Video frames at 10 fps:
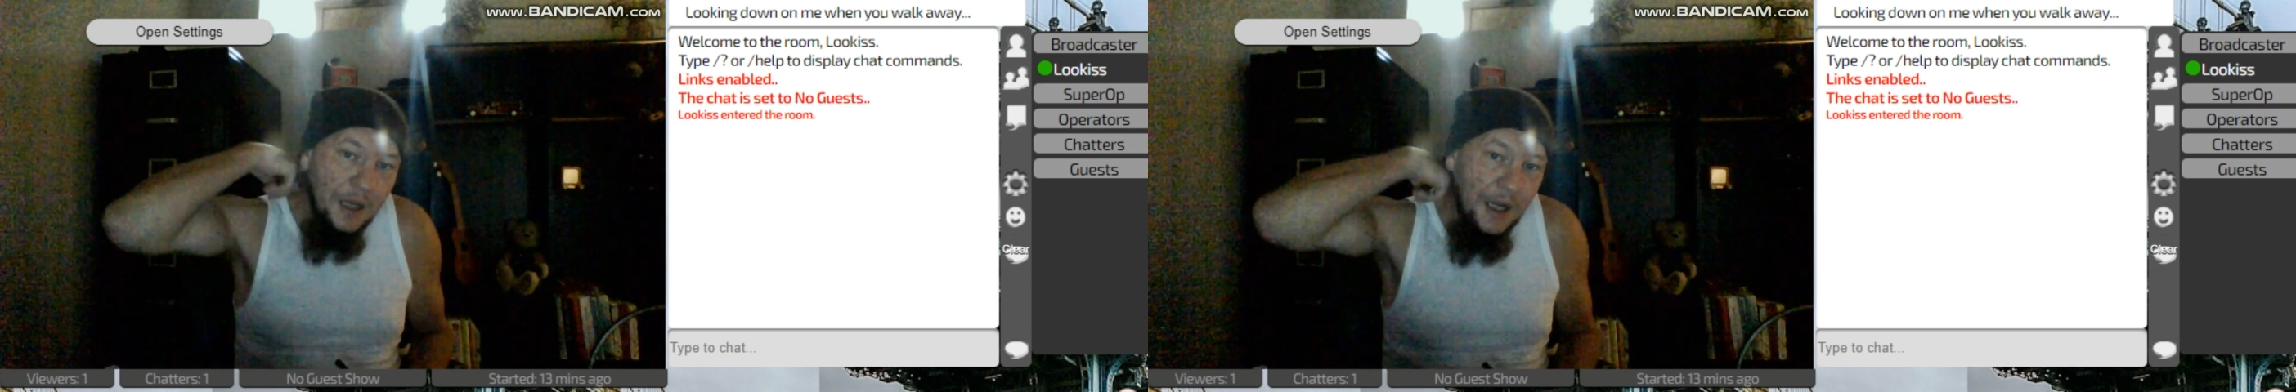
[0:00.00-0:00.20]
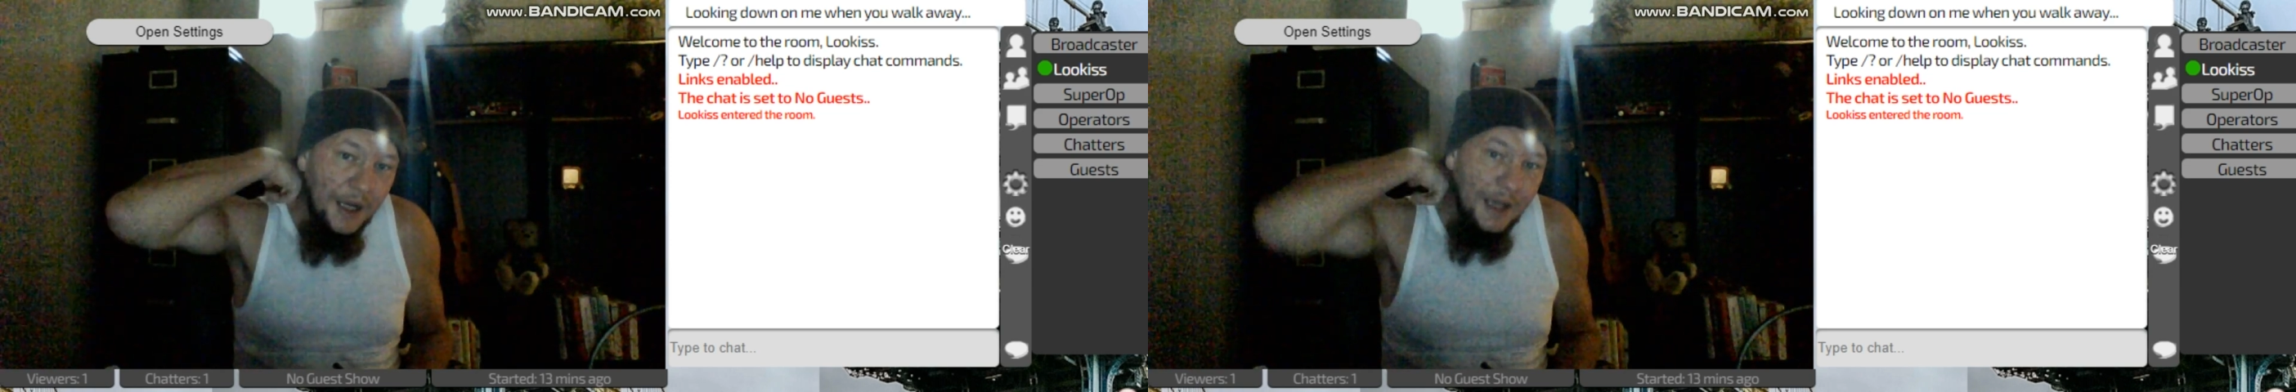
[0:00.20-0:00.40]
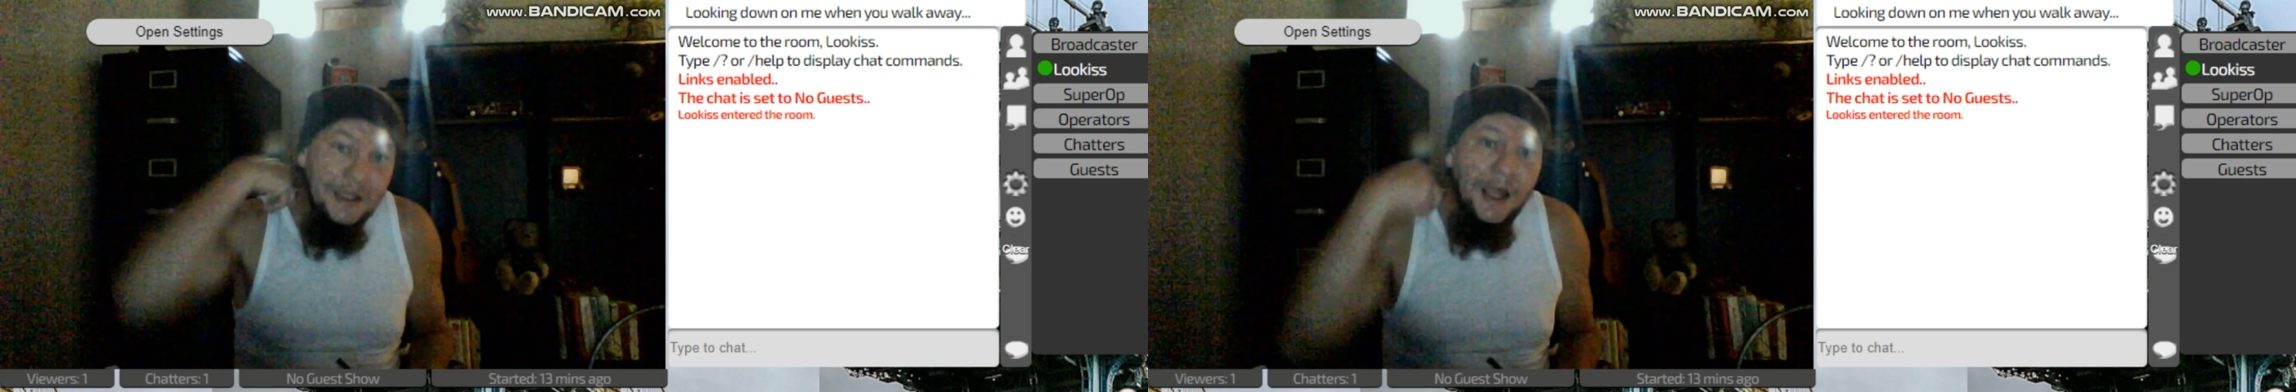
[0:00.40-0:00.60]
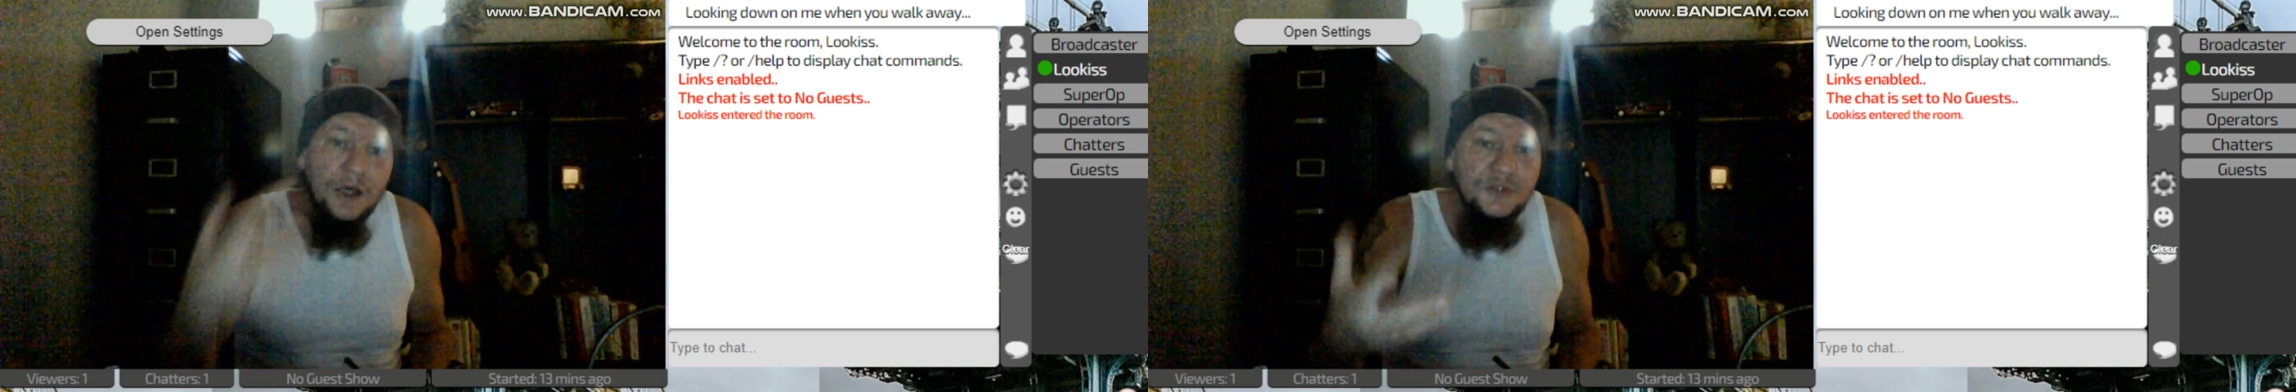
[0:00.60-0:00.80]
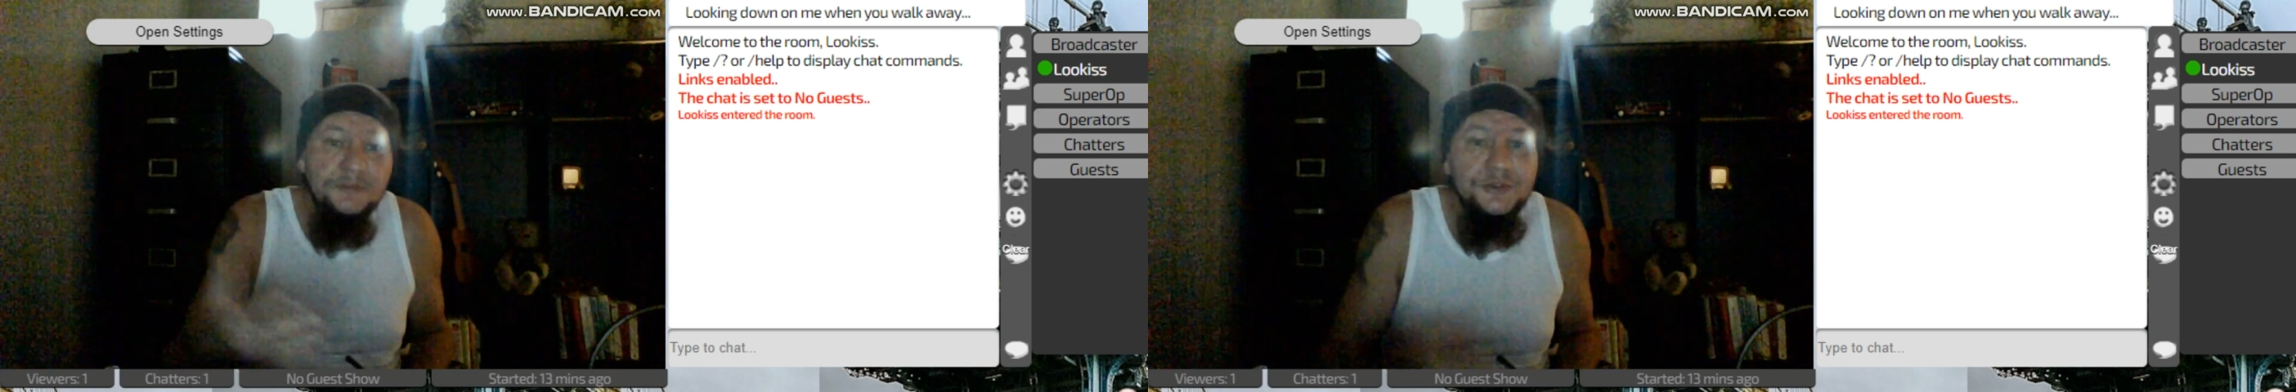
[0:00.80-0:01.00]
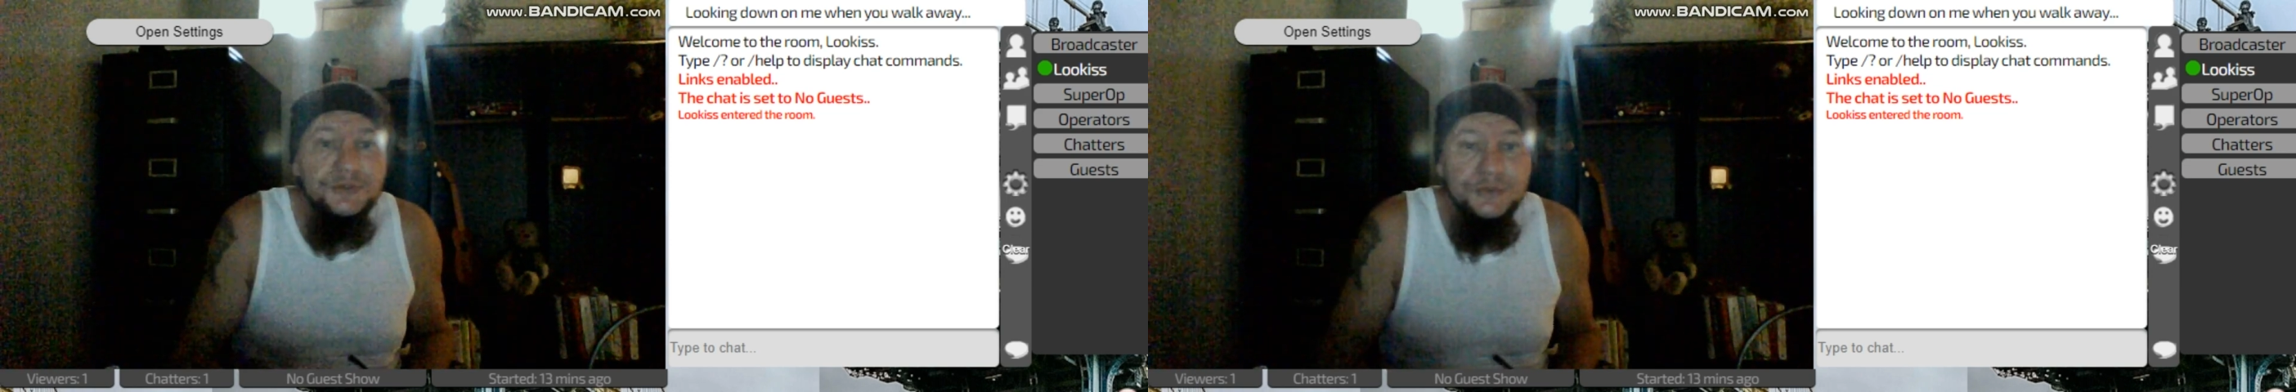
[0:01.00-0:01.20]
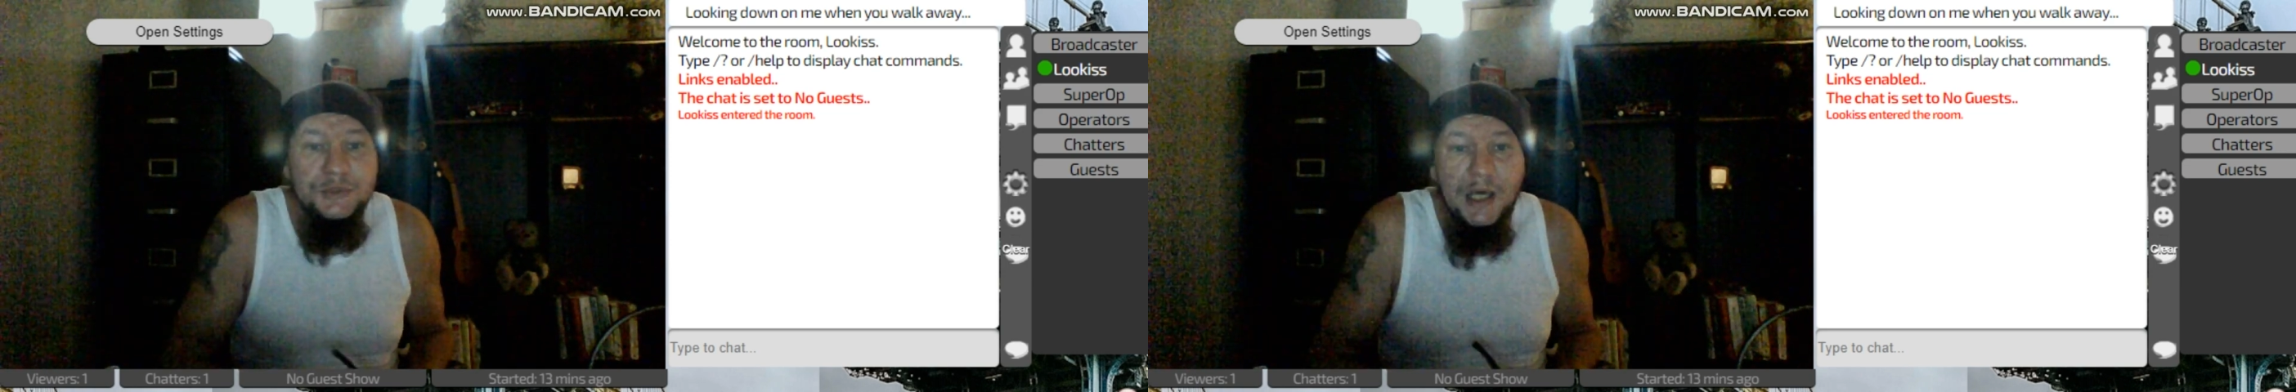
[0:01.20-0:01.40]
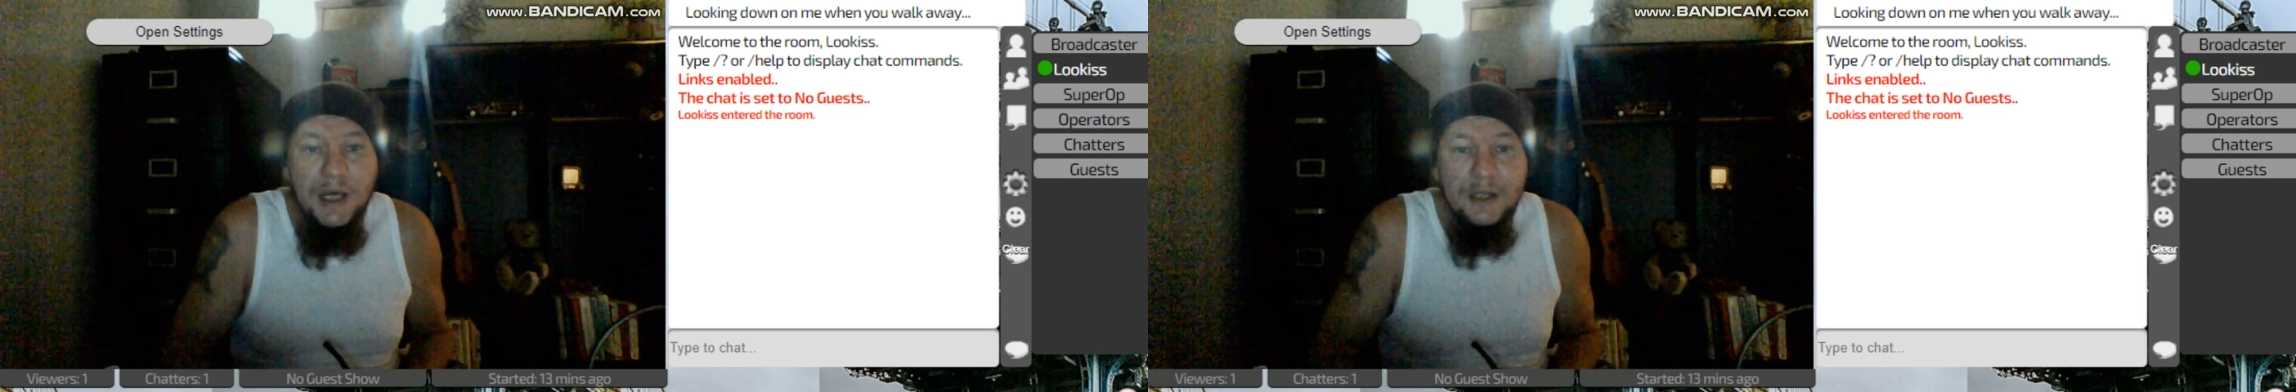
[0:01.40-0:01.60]
allow them to do
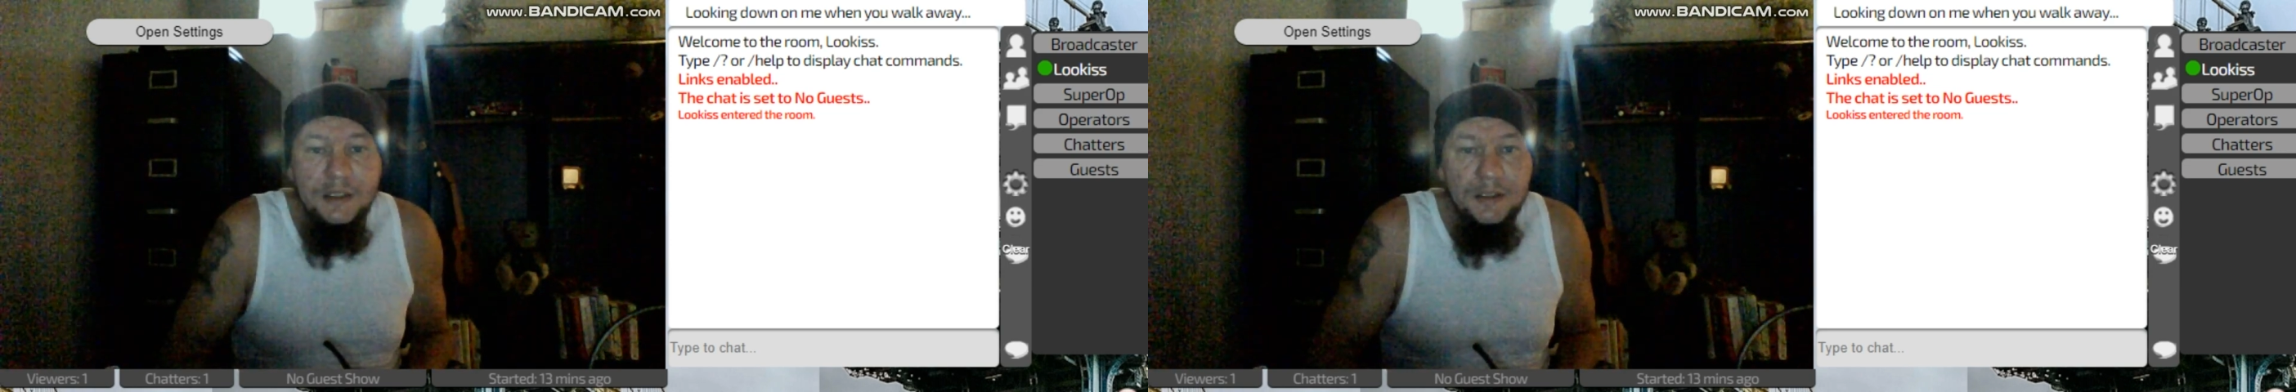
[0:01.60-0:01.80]
that.